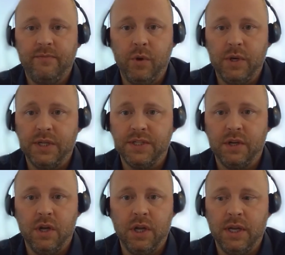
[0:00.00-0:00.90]
focused
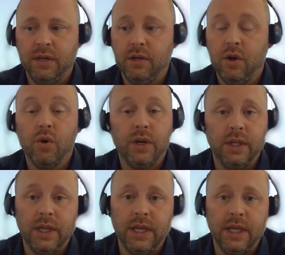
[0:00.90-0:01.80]
on
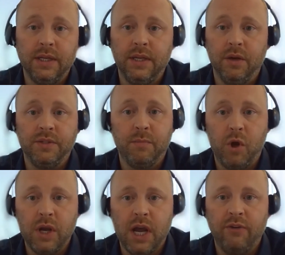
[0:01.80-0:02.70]
currently, you know,
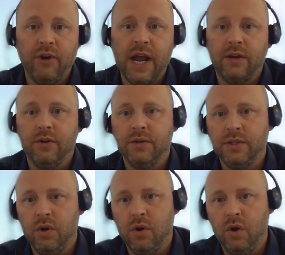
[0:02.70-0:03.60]
small contractors,
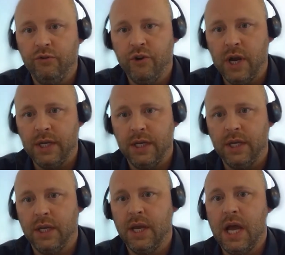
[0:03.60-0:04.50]
long haul
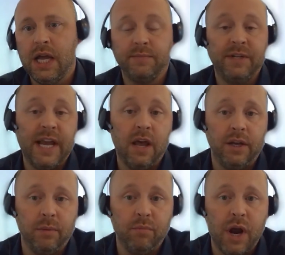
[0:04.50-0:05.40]
trucking,
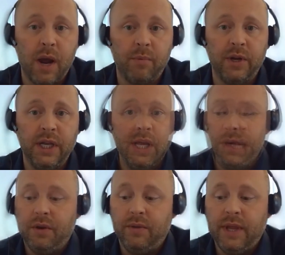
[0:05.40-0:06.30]
hospitality and property.
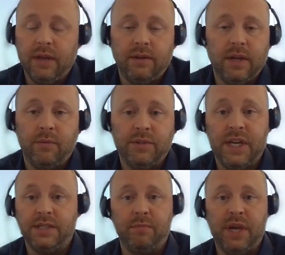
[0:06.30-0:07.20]
You know, that I would
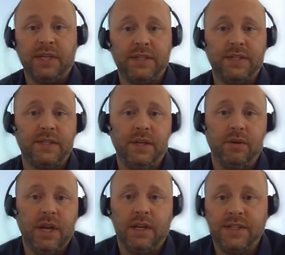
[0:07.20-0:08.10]
say is the best, you
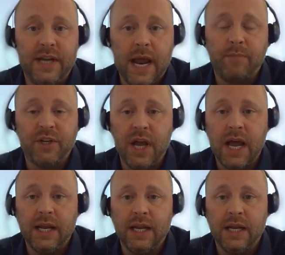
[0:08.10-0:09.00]
know, kind of
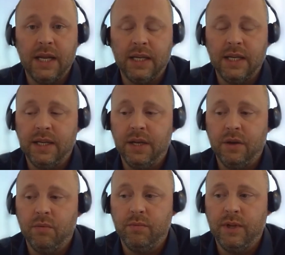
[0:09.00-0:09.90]
snapshot and, you
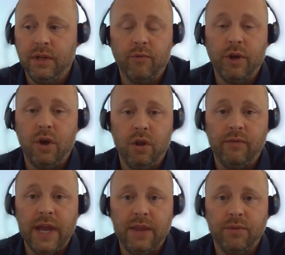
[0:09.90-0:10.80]
know, delivering all
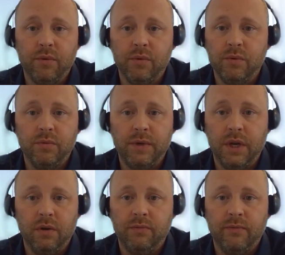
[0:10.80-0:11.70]
of that through, you
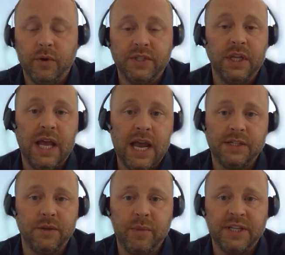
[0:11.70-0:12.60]
know, first in
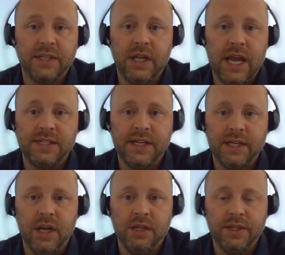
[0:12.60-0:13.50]
class or best in class
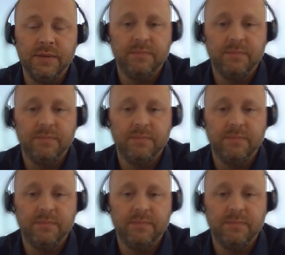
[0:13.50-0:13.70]
technology.